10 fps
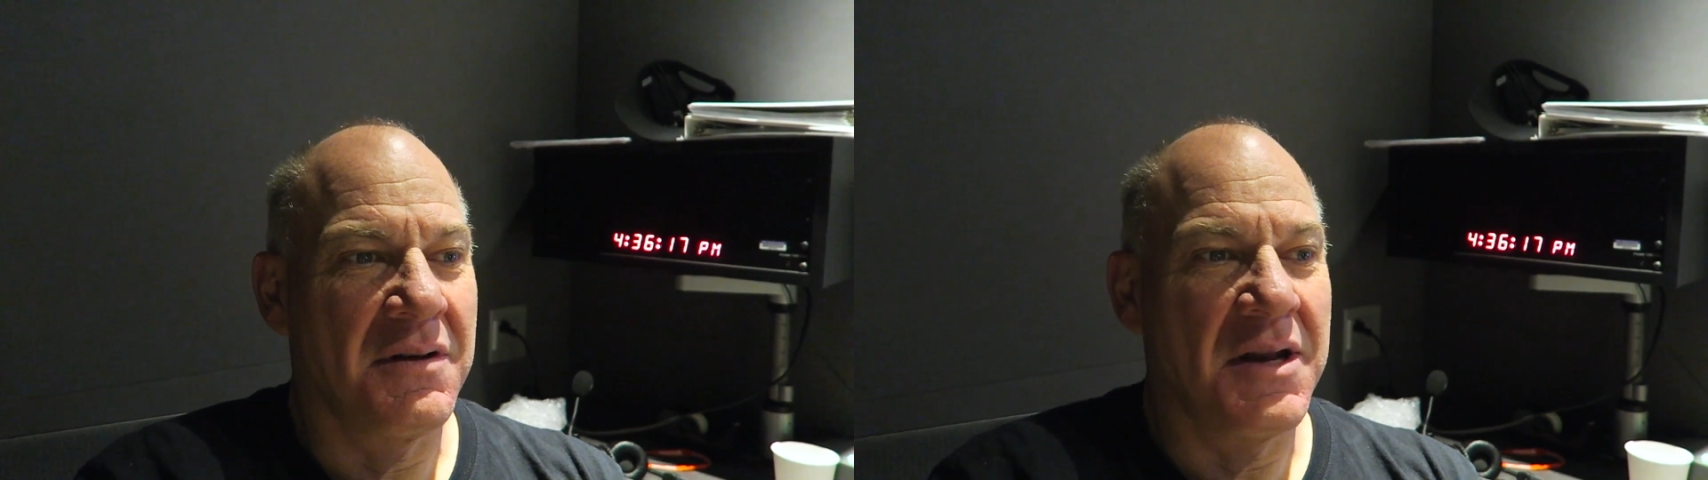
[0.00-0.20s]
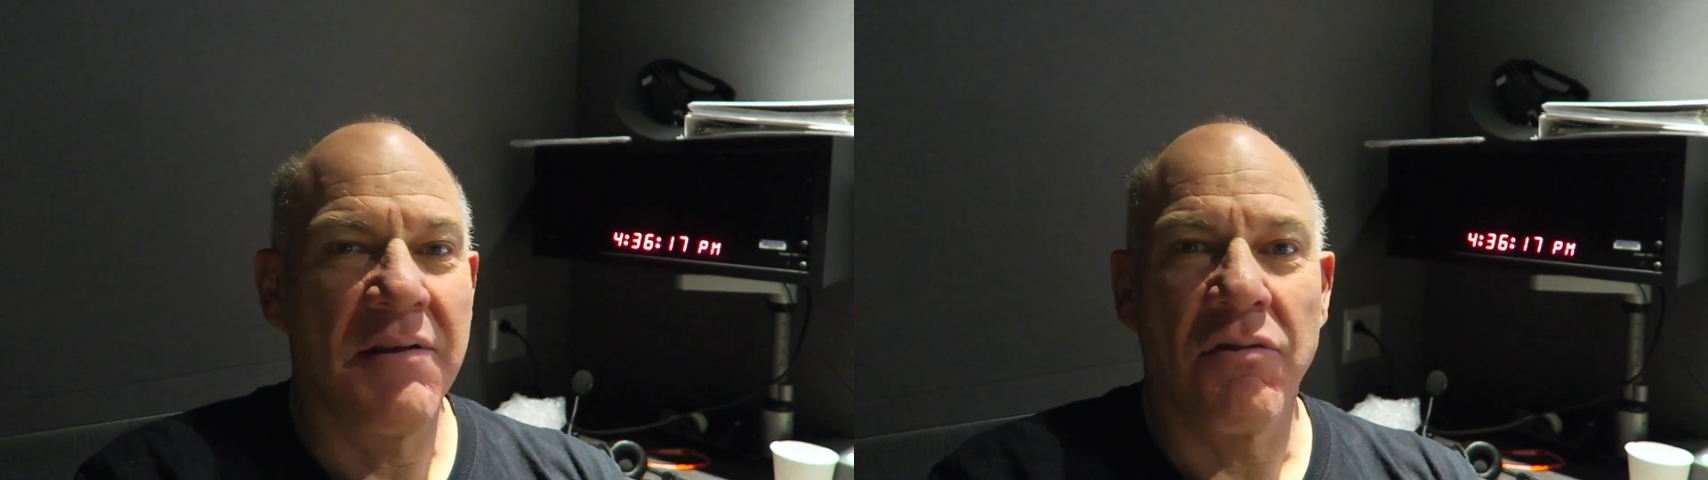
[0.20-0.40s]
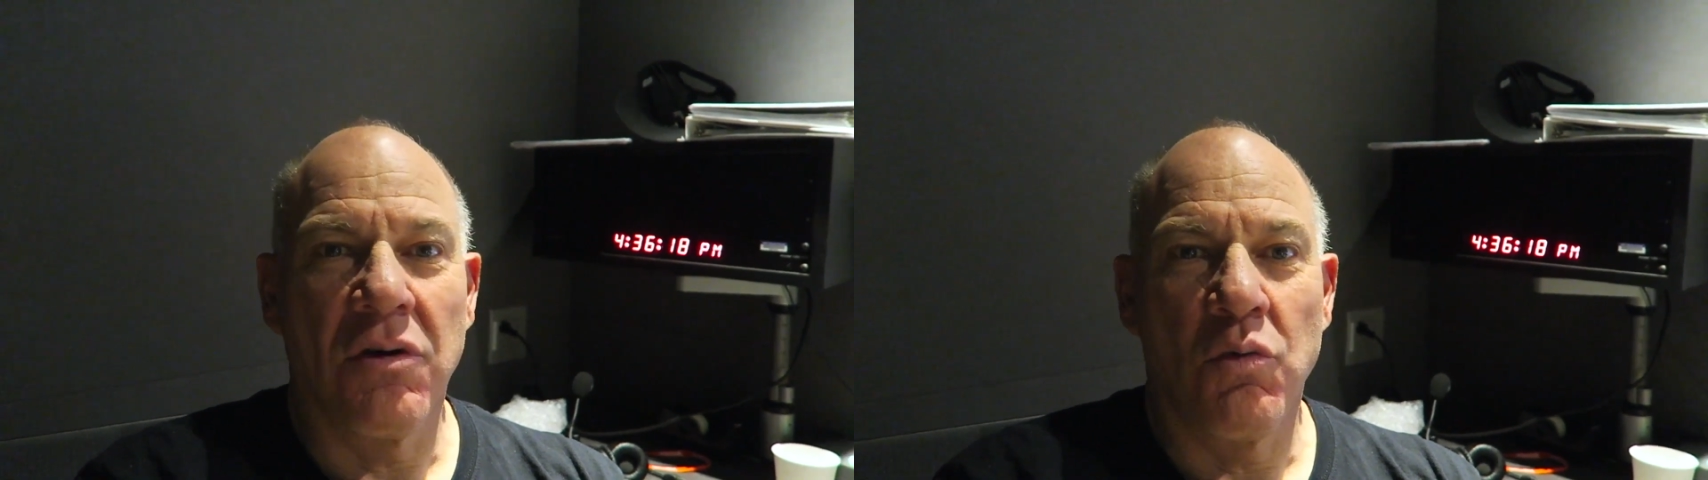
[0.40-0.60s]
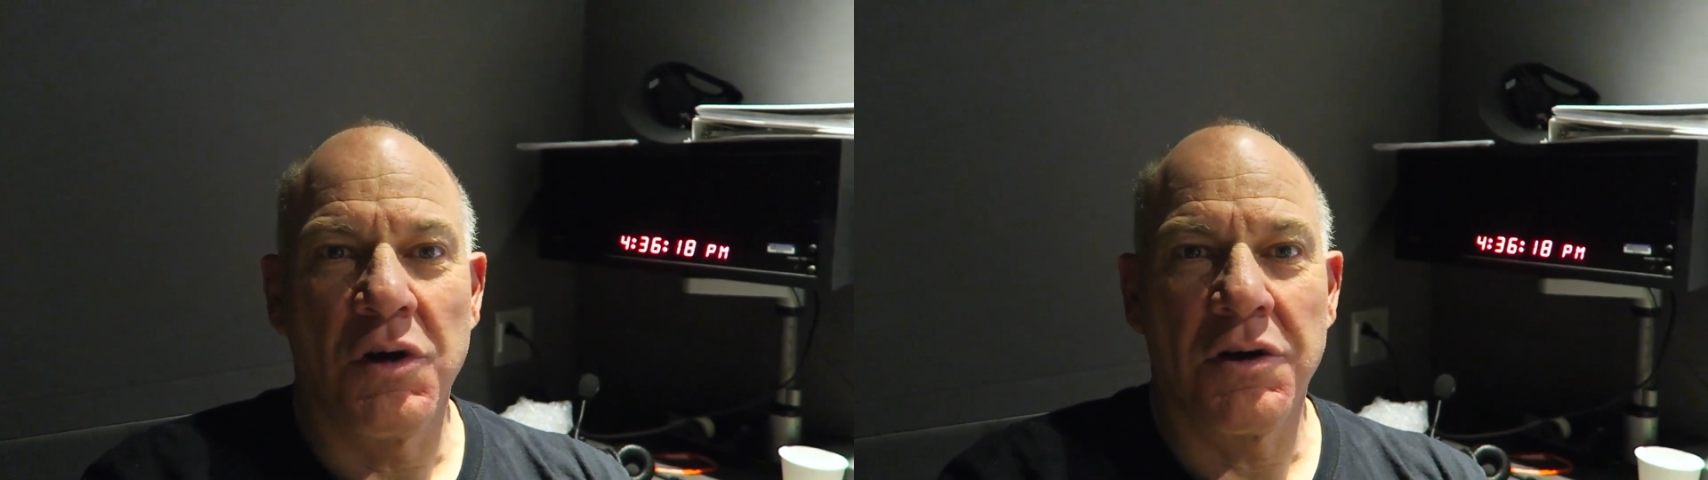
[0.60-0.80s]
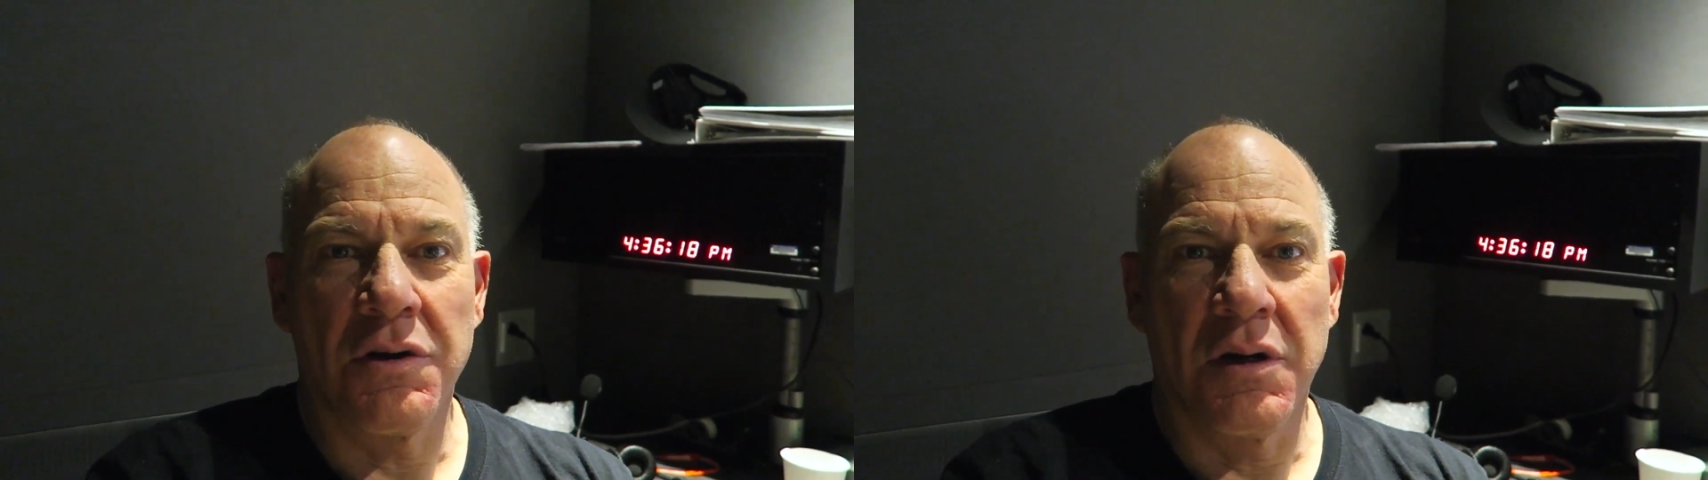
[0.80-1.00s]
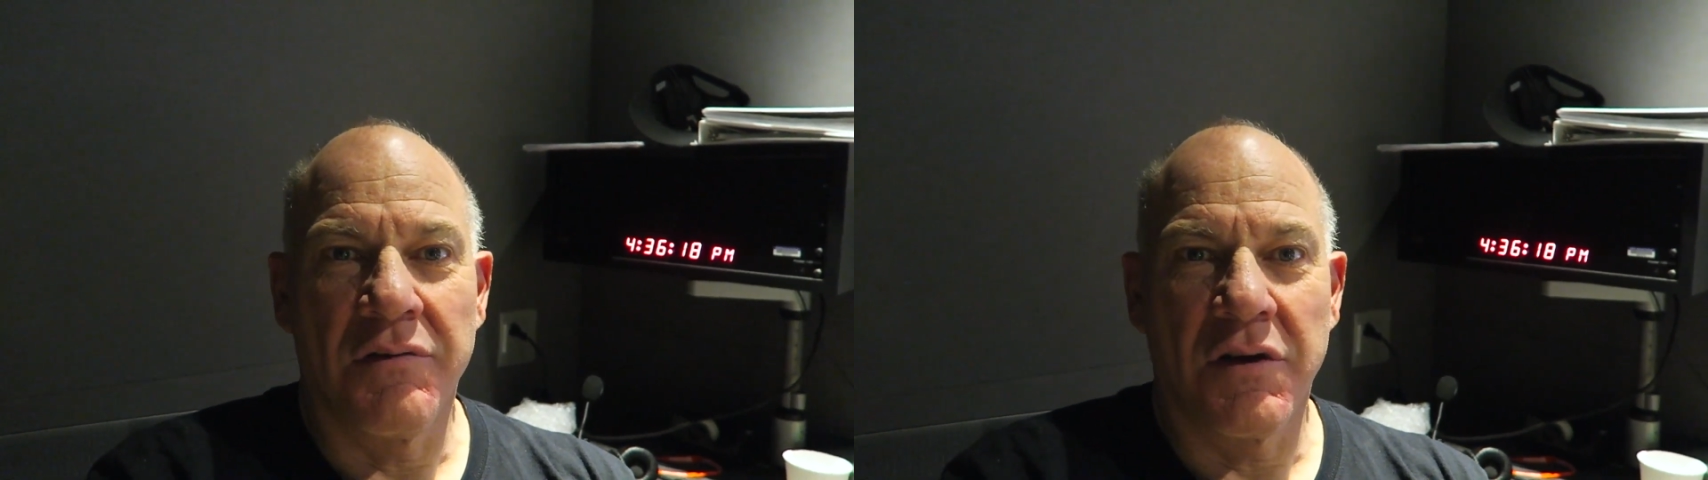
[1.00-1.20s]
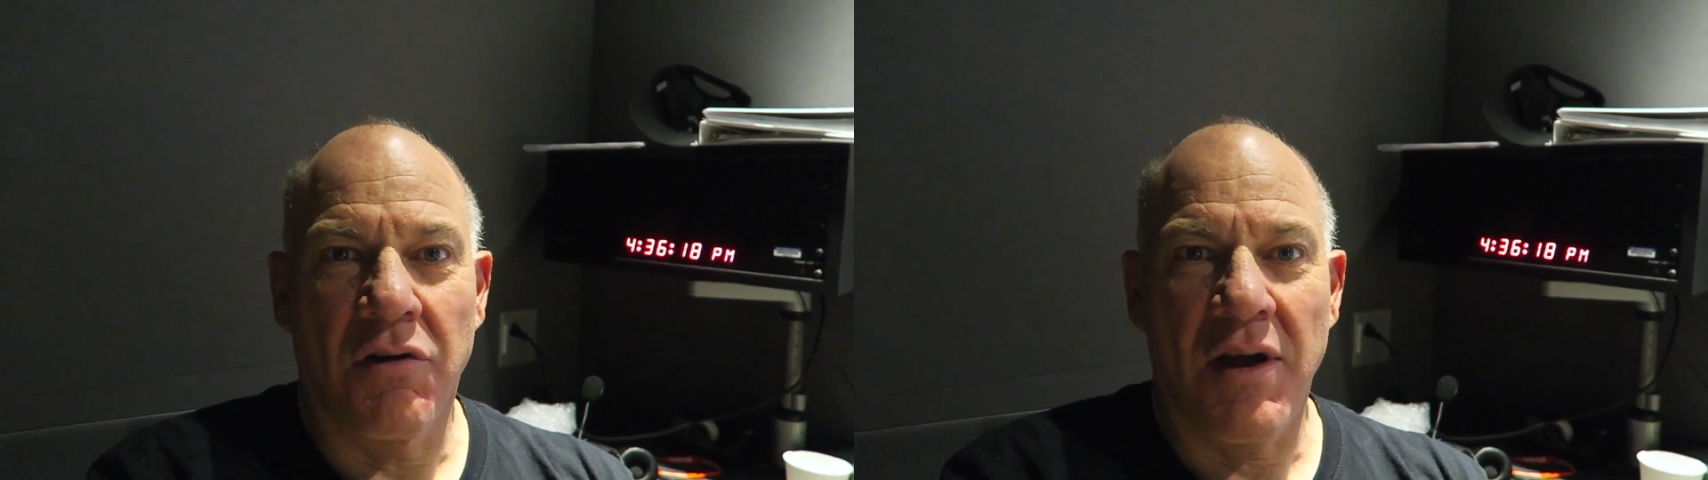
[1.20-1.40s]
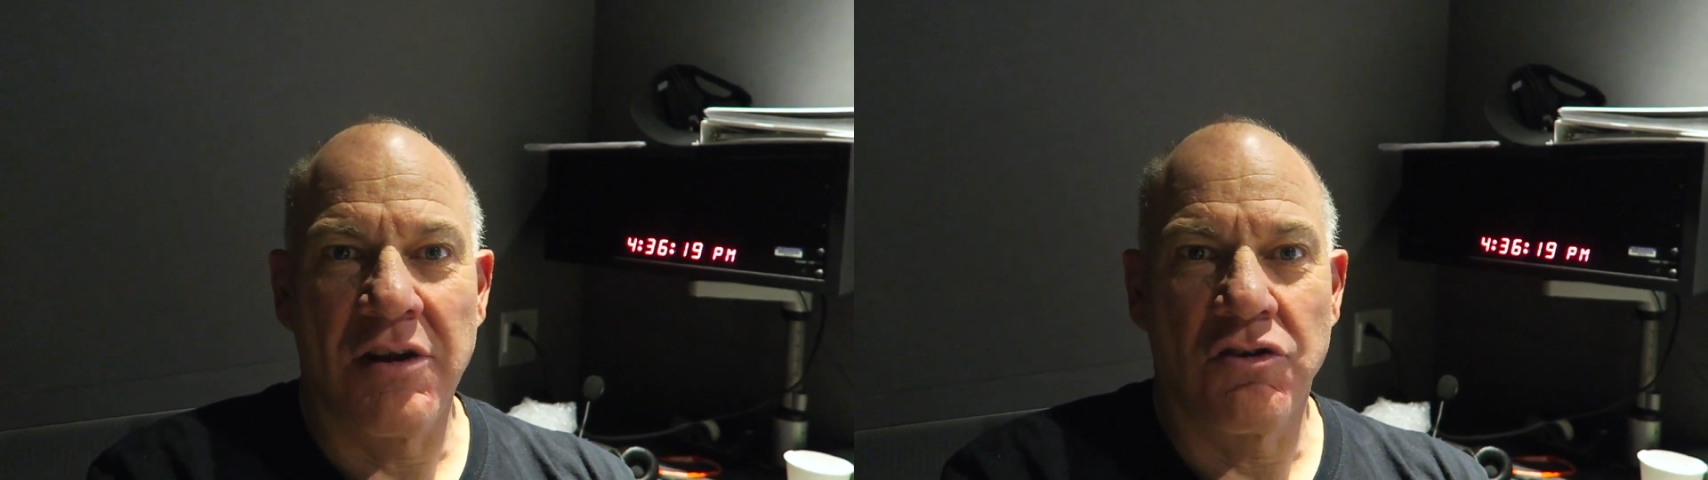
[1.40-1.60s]
never a winner of a
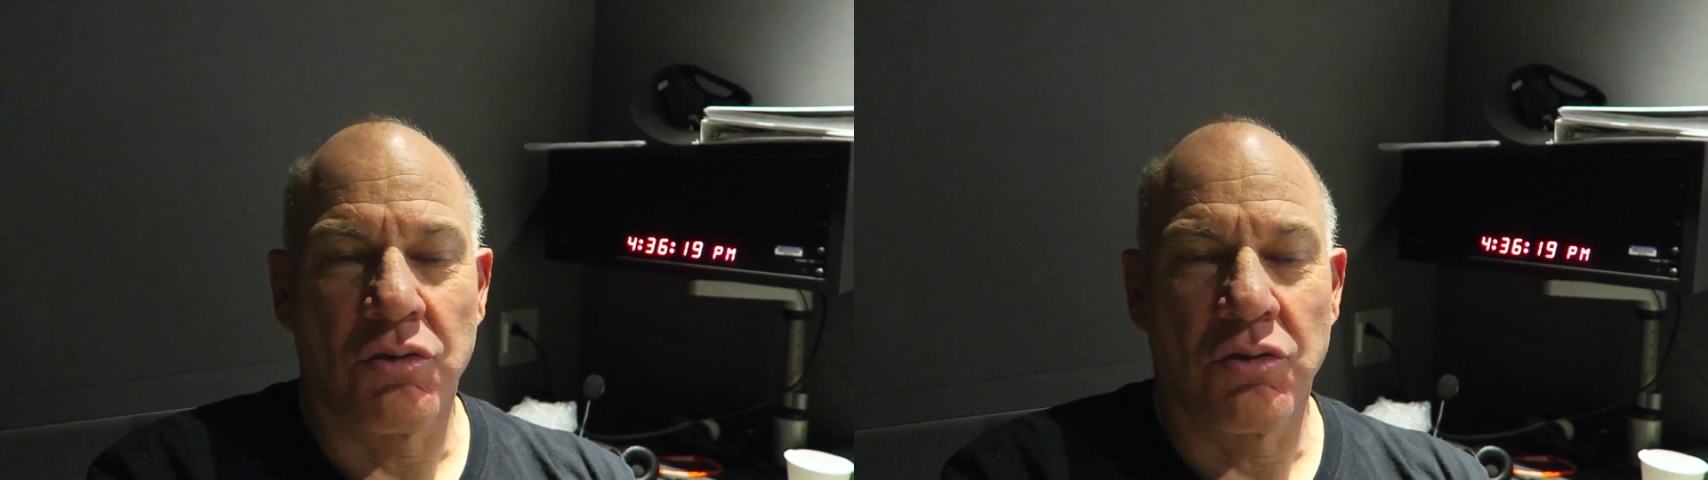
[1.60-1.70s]
Grand